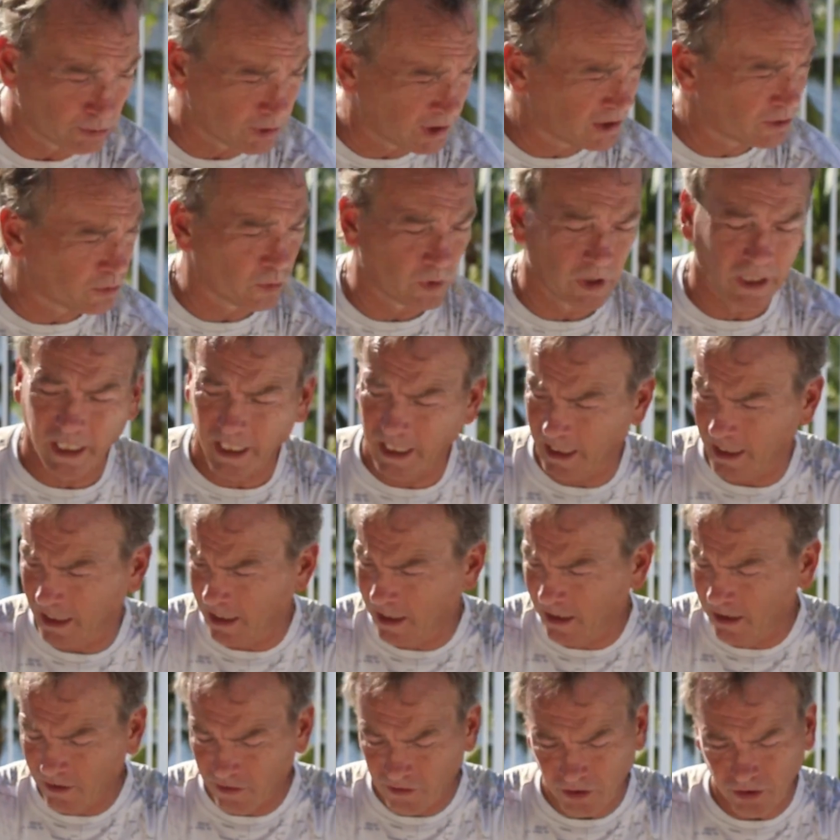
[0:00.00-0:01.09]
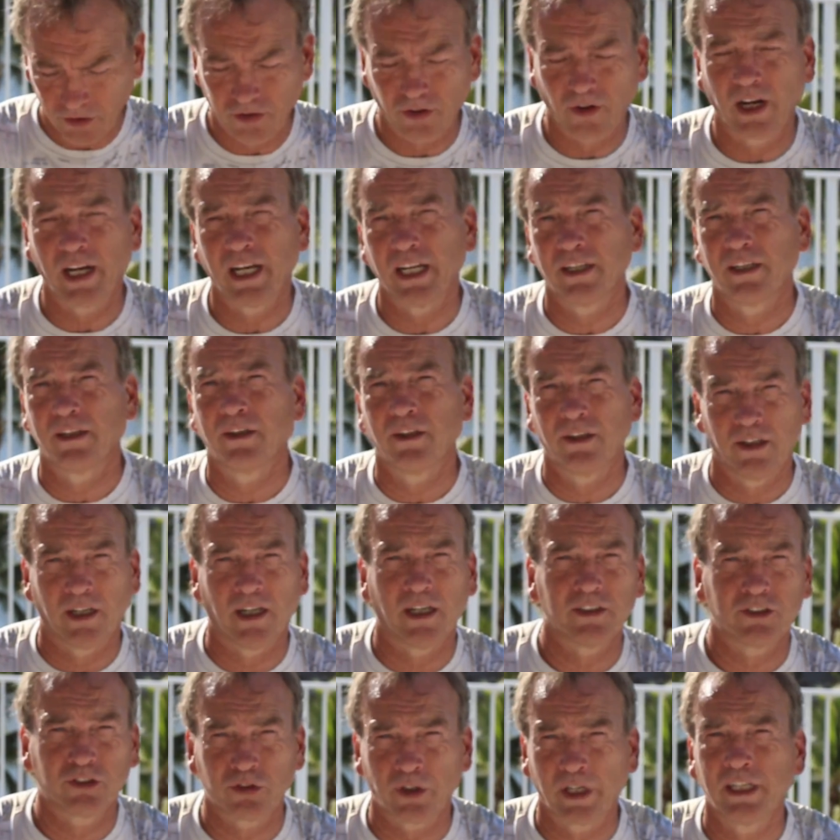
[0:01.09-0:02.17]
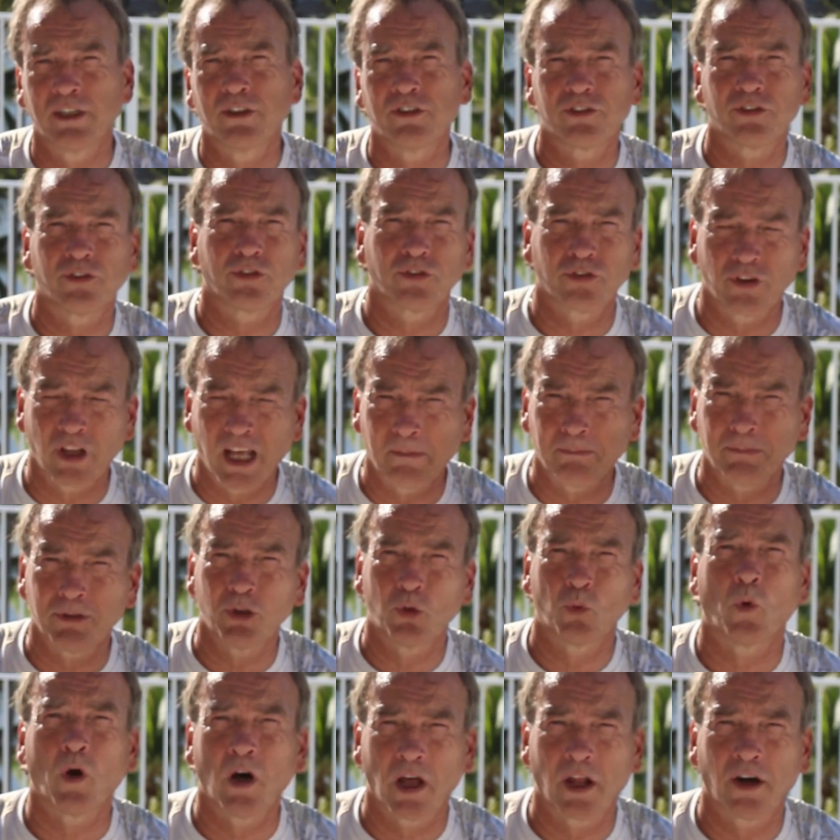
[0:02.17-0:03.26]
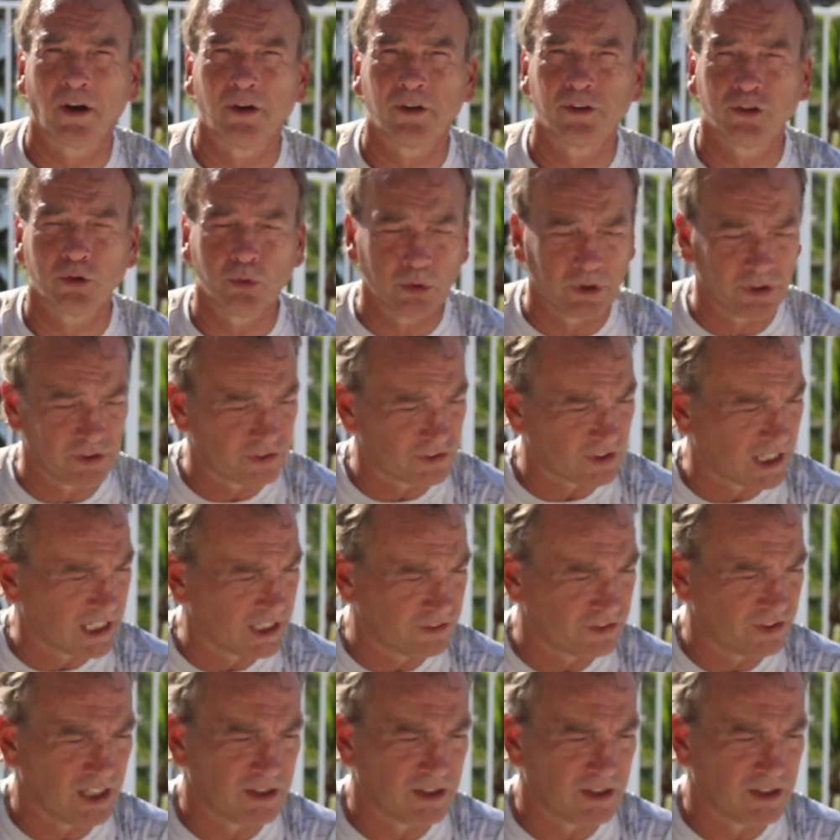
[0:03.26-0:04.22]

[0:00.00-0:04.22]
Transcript: Right away, they're trying, trainers are slapping the water, doing signs.